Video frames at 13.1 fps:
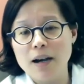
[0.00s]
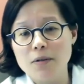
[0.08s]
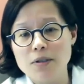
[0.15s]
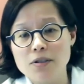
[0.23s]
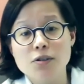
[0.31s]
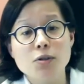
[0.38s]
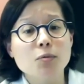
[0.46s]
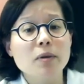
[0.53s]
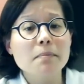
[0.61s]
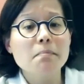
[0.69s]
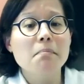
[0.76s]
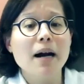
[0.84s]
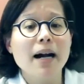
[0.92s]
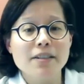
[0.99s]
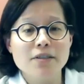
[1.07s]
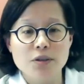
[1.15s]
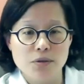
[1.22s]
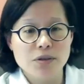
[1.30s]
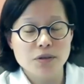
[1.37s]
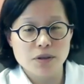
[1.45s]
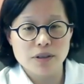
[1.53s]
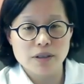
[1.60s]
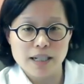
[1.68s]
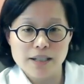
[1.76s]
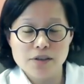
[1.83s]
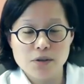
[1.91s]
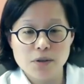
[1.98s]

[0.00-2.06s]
hours to remind you to urinate.